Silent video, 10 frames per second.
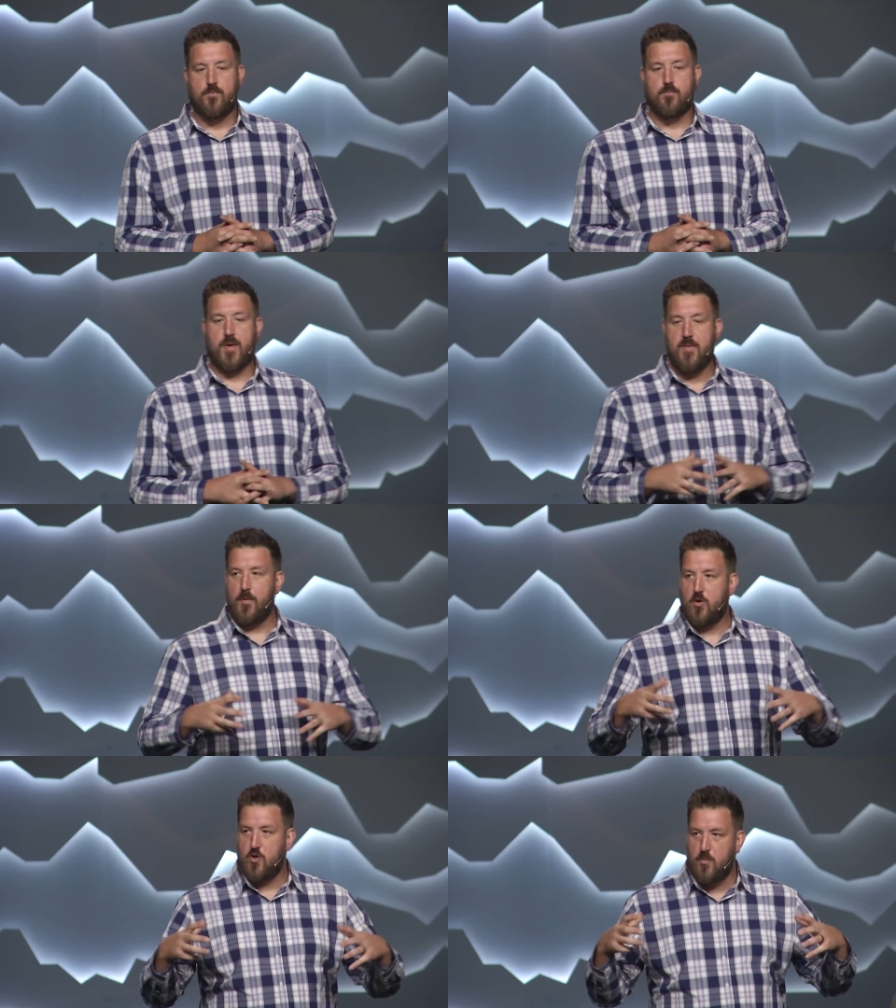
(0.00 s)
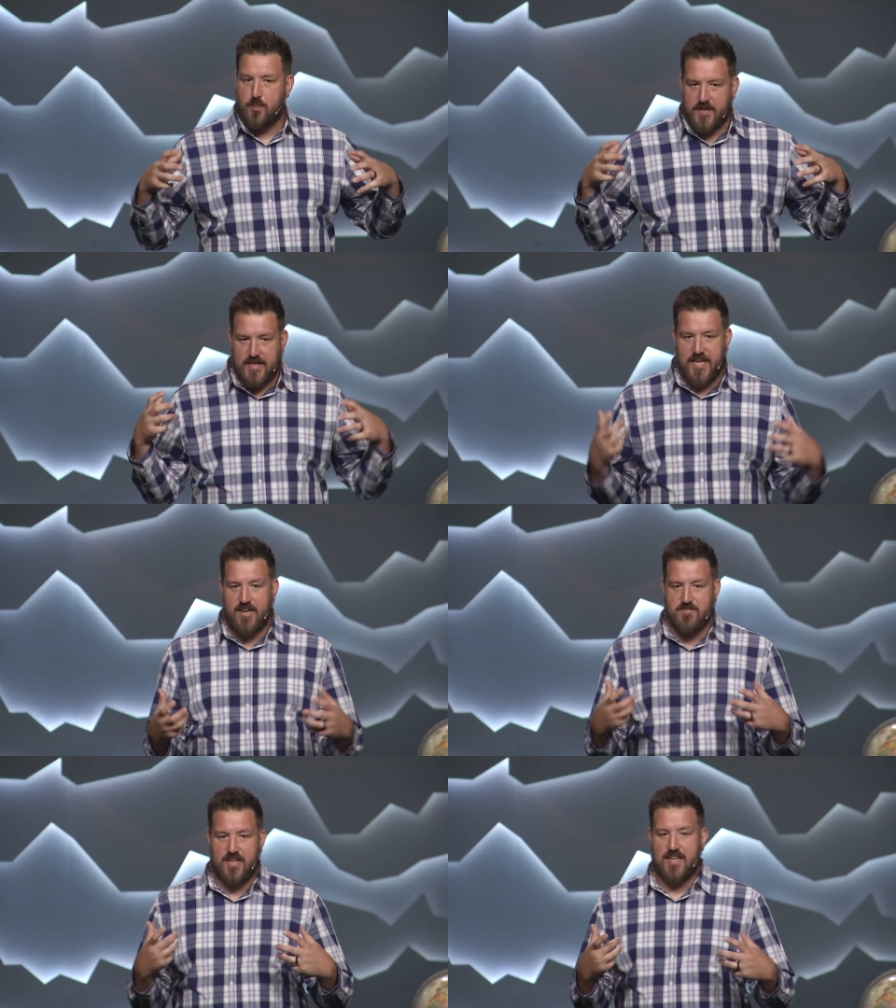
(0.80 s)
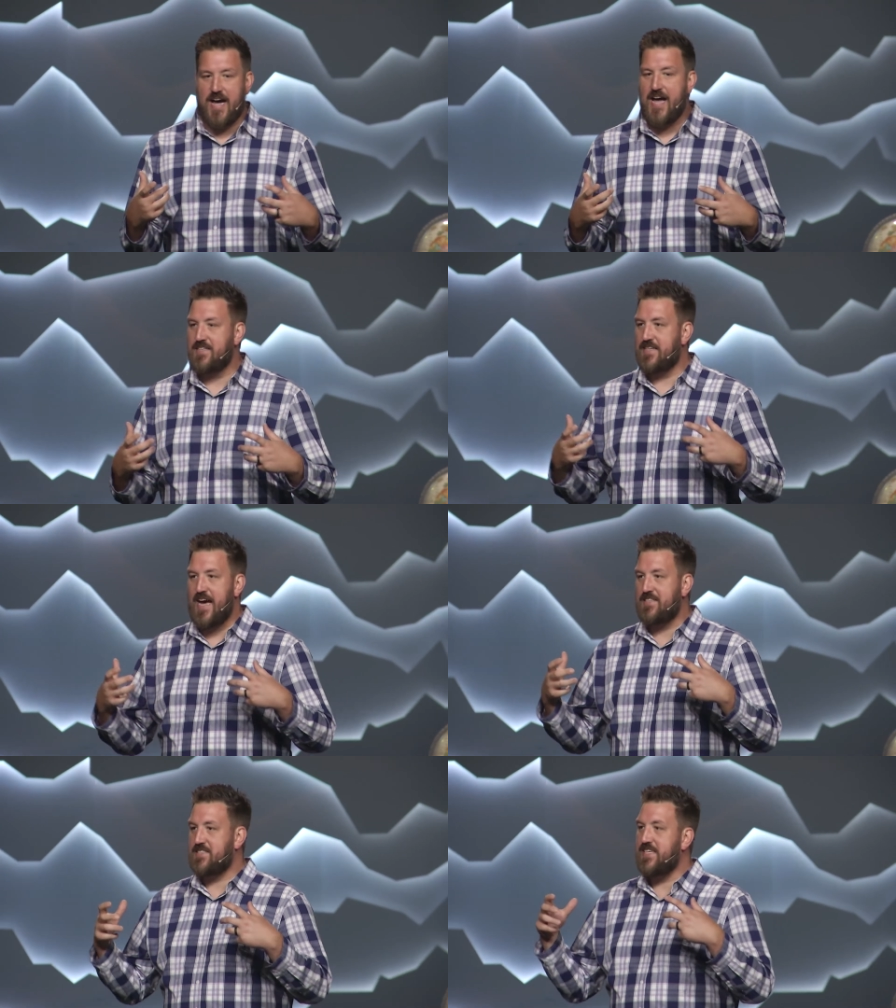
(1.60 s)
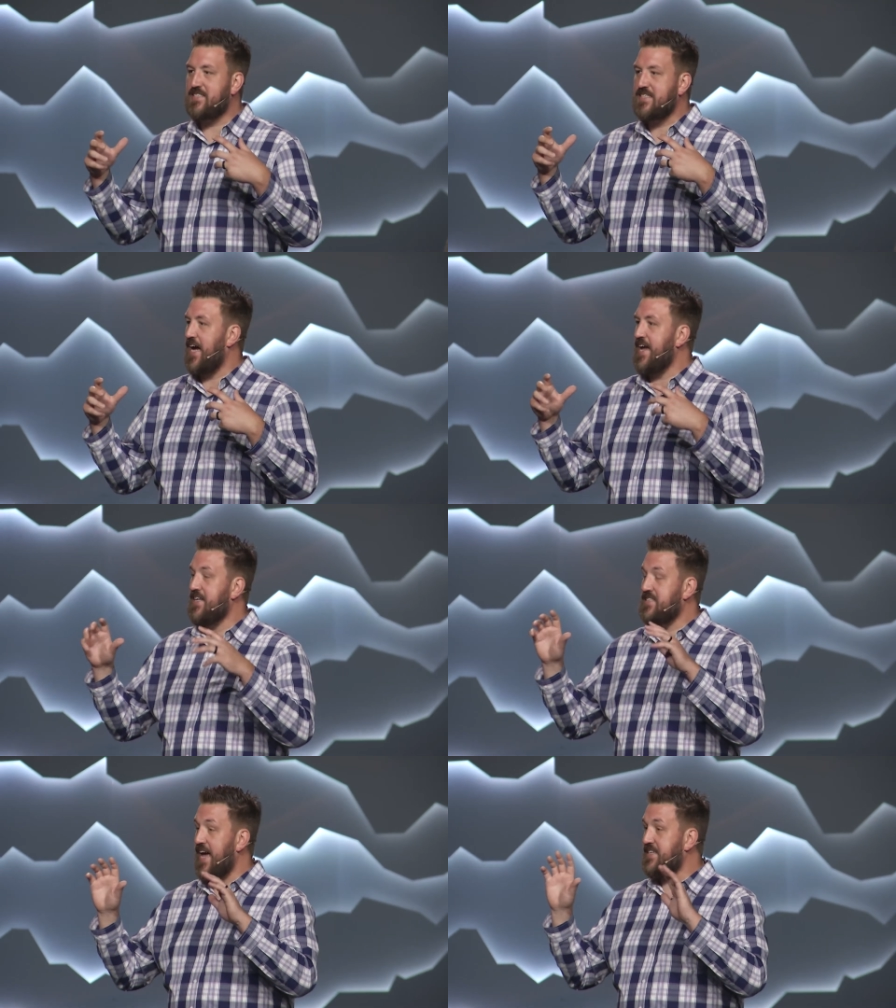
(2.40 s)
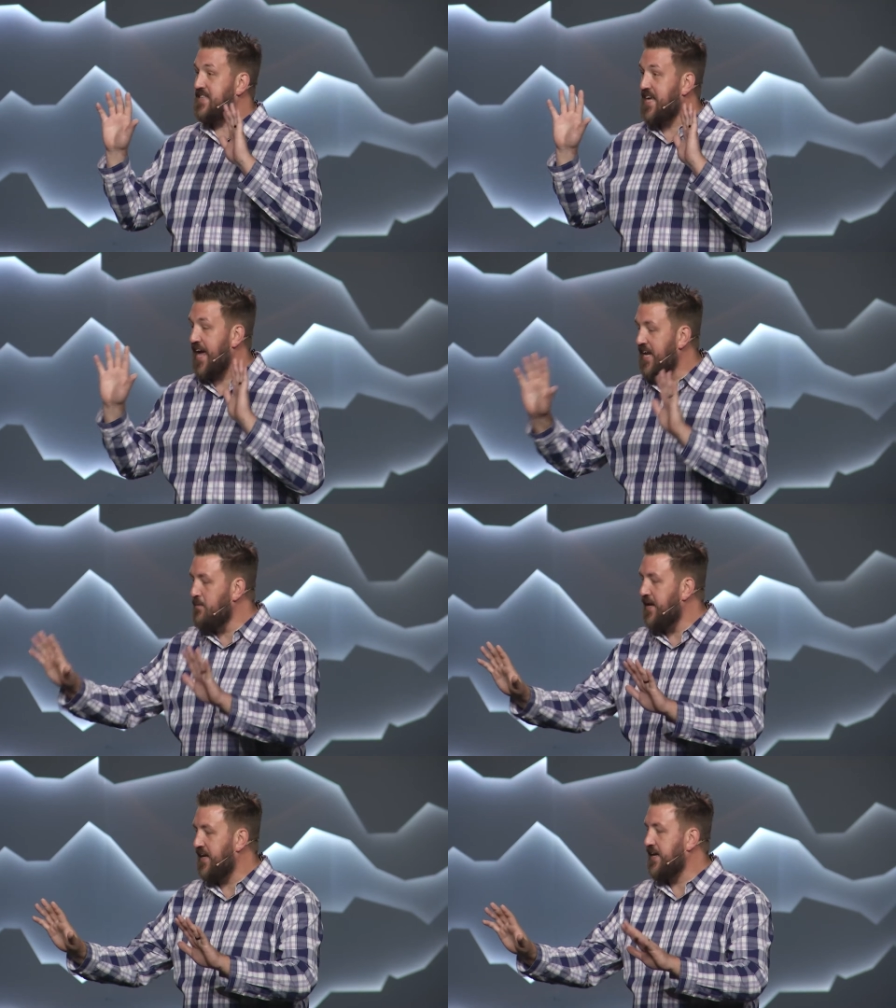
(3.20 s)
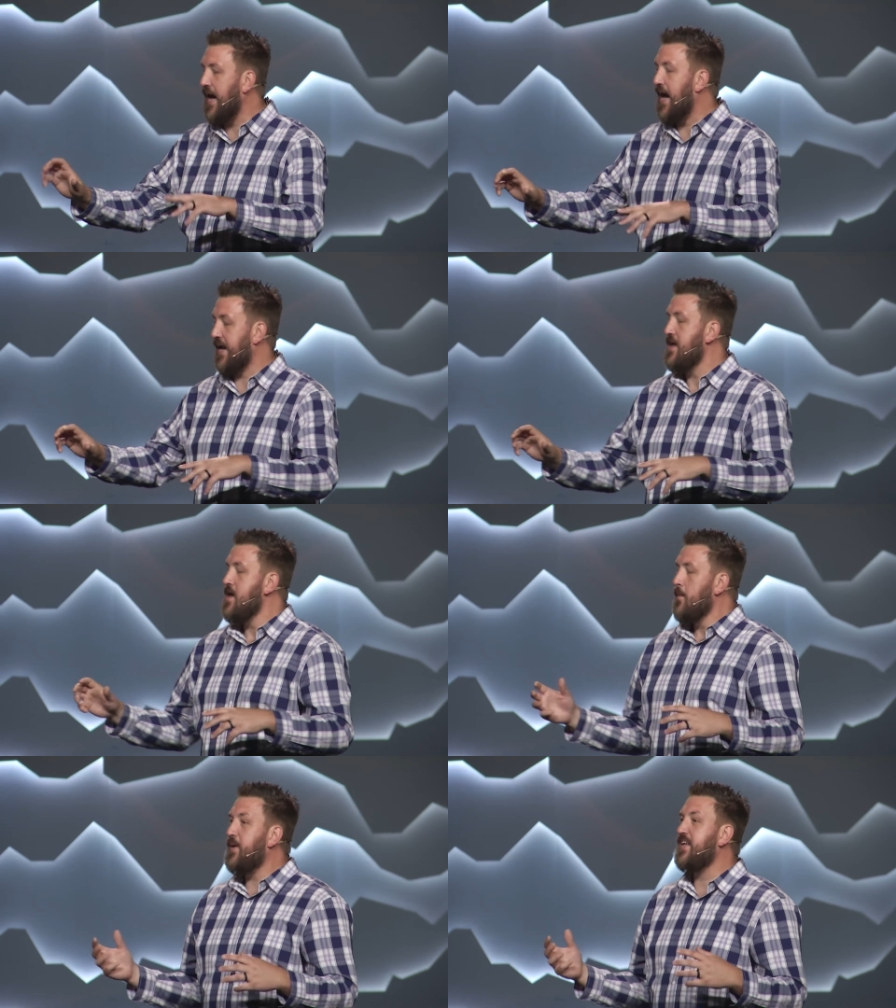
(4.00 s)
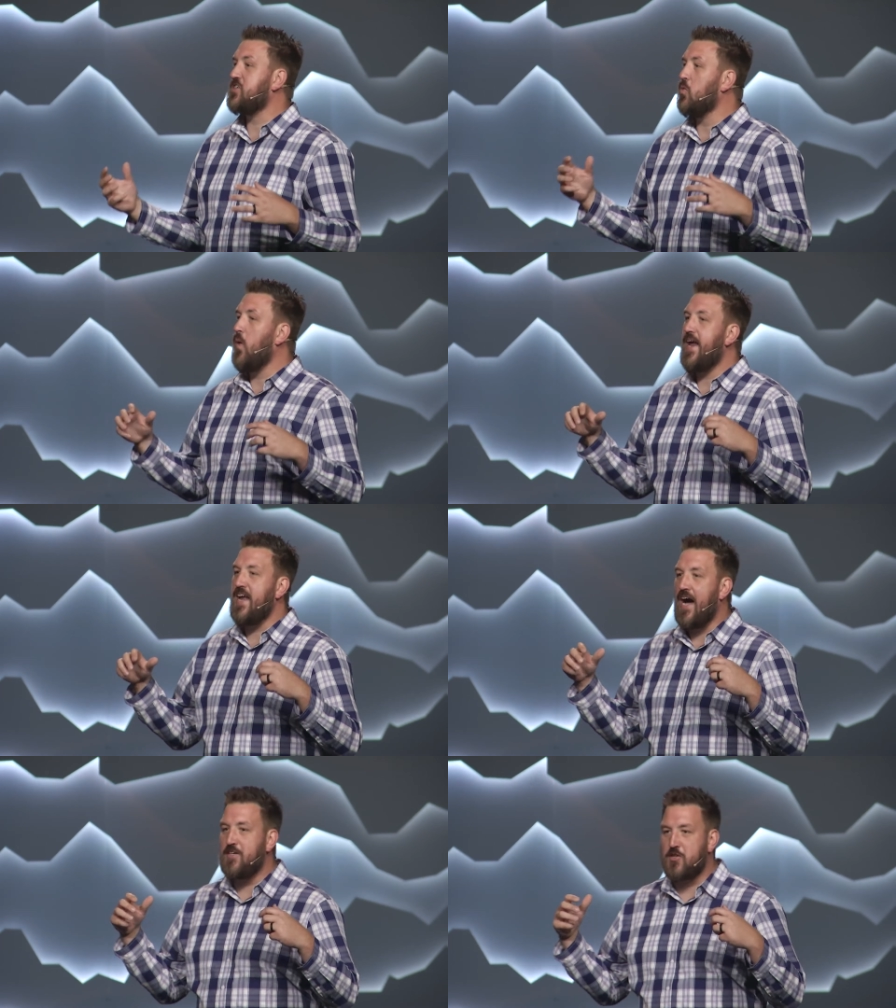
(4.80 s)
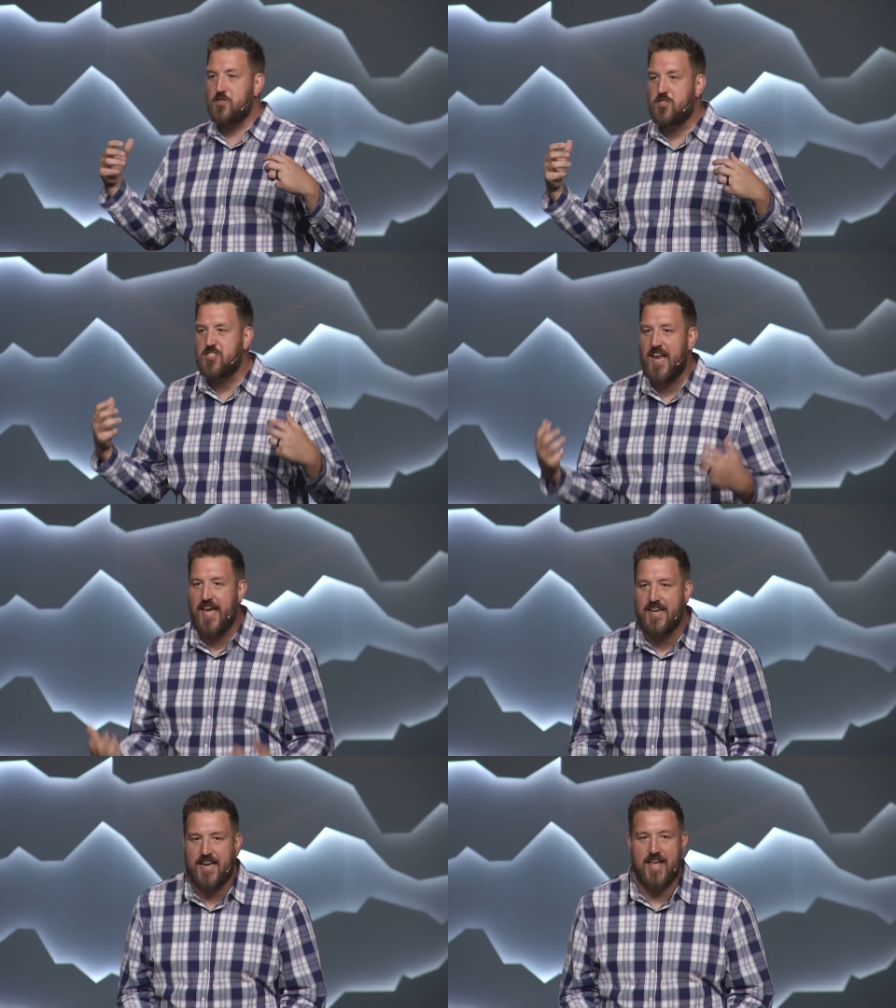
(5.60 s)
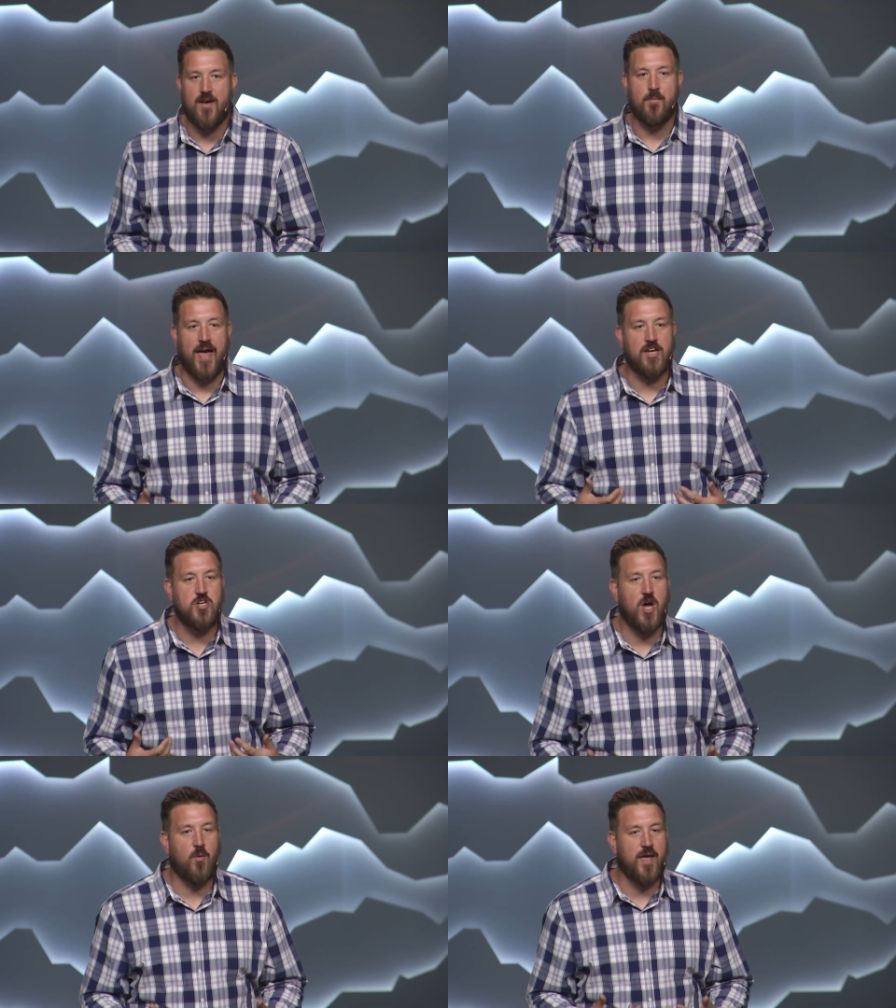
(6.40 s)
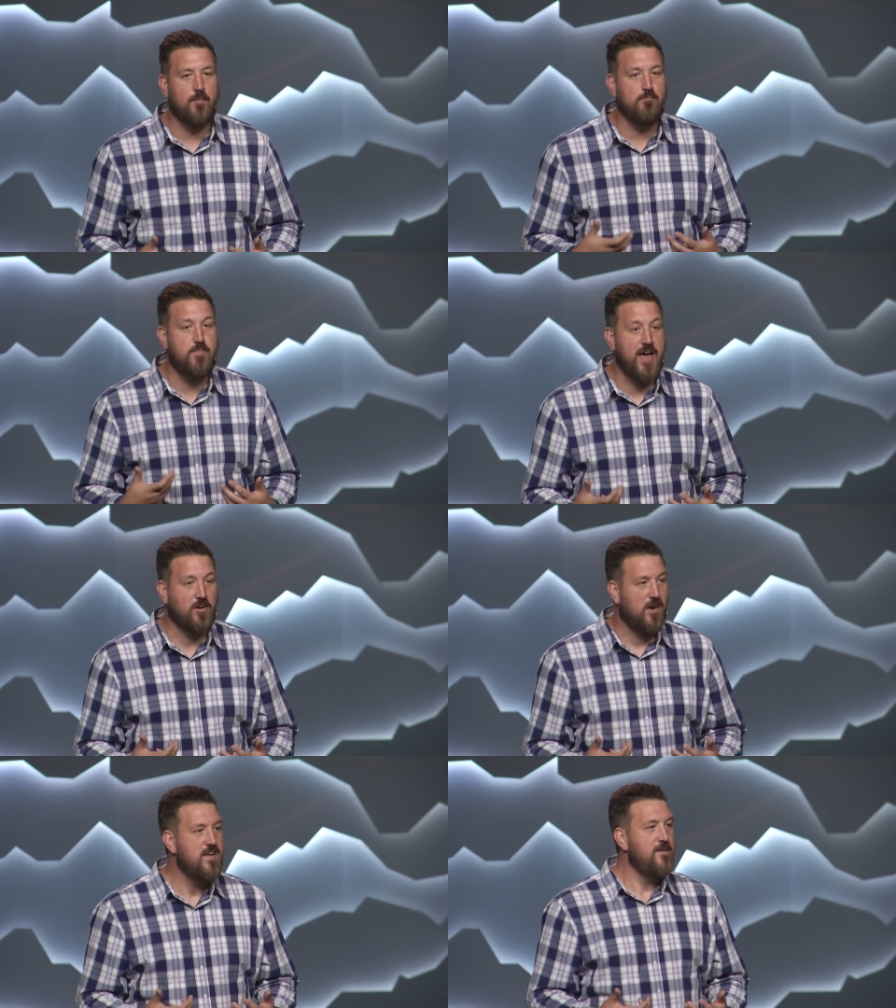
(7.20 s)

People who believed in God did not see science as the enemy to God, but as a way to understand Him and know Him better.